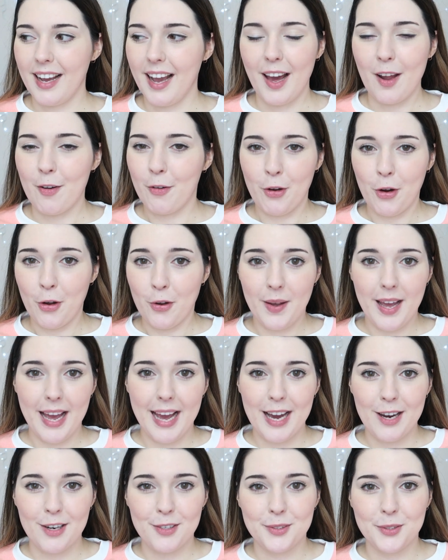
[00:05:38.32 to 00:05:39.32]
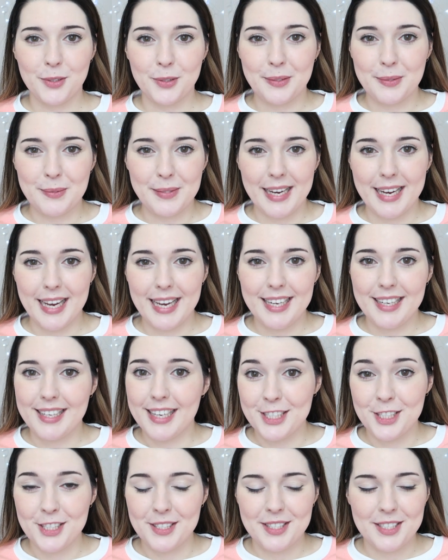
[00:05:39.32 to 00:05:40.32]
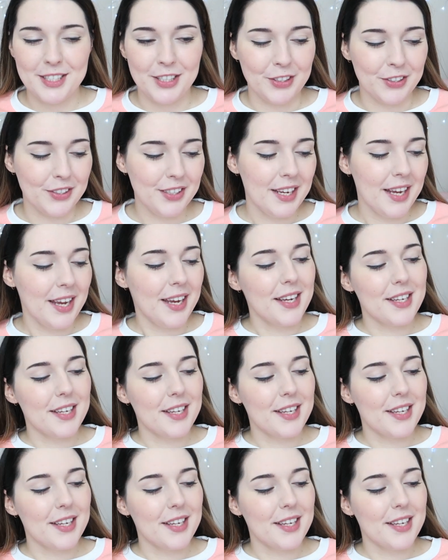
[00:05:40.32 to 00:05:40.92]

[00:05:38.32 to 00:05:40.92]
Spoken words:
I don't know how or why, I just do.